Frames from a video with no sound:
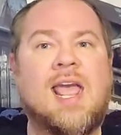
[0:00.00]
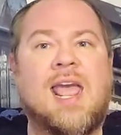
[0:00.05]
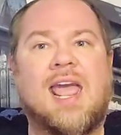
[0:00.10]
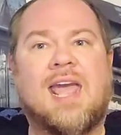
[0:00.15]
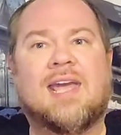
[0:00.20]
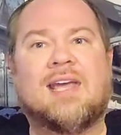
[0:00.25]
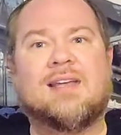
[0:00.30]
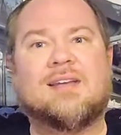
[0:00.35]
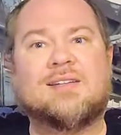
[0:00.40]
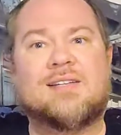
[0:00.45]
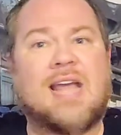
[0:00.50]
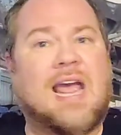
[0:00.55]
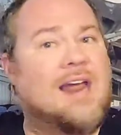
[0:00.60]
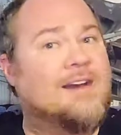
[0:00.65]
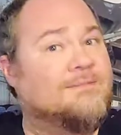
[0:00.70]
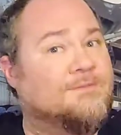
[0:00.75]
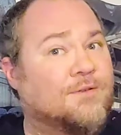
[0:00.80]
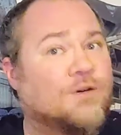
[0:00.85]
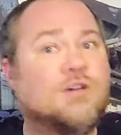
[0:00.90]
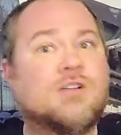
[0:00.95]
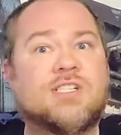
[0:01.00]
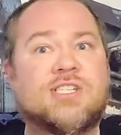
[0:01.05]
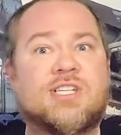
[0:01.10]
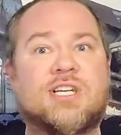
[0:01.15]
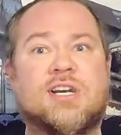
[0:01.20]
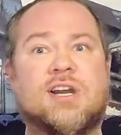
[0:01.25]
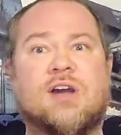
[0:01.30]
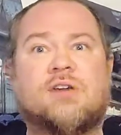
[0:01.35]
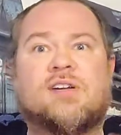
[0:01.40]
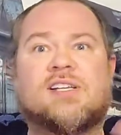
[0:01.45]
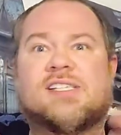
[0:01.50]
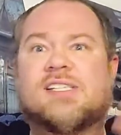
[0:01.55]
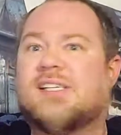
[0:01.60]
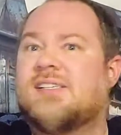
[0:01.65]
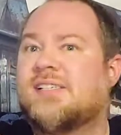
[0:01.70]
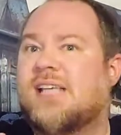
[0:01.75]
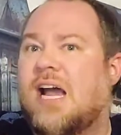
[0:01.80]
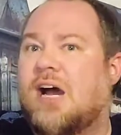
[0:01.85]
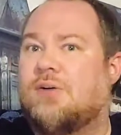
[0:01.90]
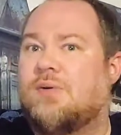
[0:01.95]
And at first she
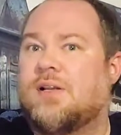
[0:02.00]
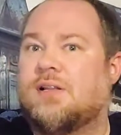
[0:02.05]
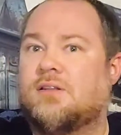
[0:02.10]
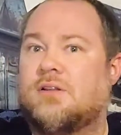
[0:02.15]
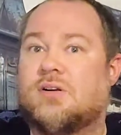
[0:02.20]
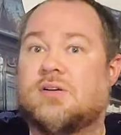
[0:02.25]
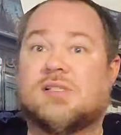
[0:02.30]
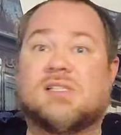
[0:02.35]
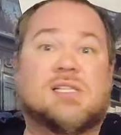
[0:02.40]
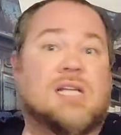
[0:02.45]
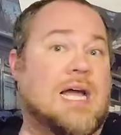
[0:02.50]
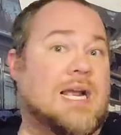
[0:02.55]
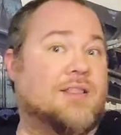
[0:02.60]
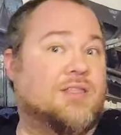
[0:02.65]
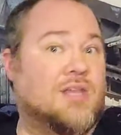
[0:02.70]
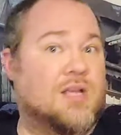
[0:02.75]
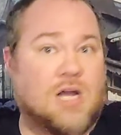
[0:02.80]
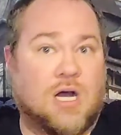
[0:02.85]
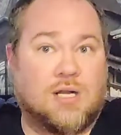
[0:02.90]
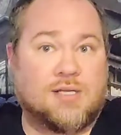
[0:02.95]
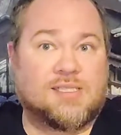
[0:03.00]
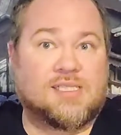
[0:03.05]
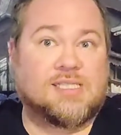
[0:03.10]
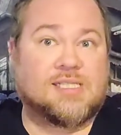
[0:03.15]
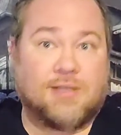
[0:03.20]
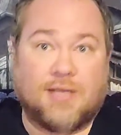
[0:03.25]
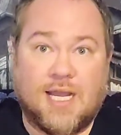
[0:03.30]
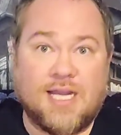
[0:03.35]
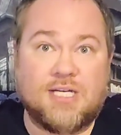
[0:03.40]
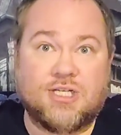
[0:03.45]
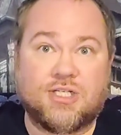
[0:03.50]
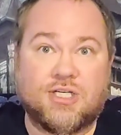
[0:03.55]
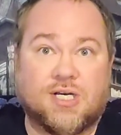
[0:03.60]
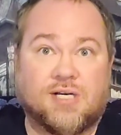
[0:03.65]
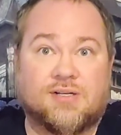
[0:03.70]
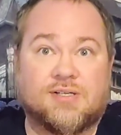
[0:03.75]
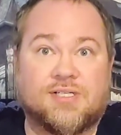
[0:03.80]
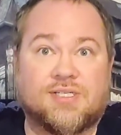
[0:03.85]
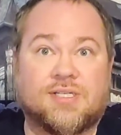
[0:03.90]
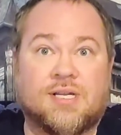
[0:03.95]
notices how it looks like the
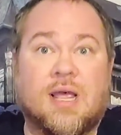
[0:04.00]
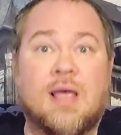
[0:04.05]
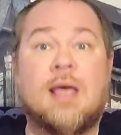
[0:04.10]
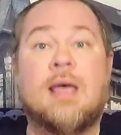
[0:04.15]
constellations.